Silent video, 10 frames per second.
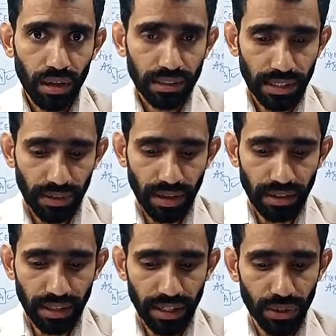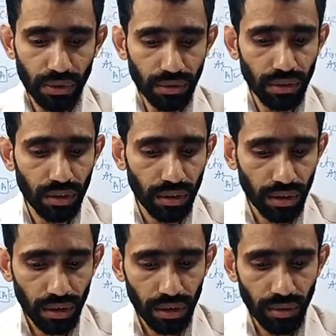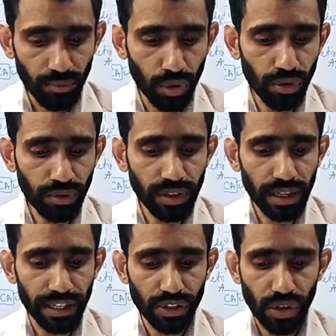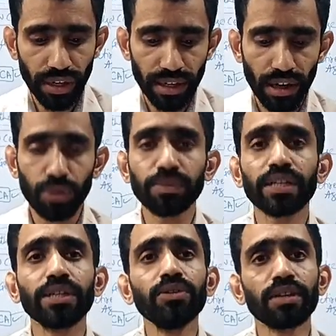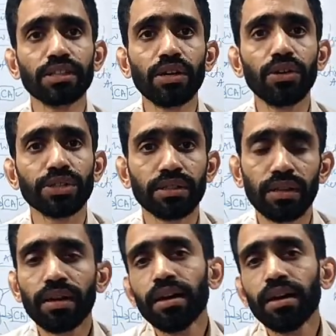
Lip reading: Jawaharlal Nehru moved the historic objective resolution.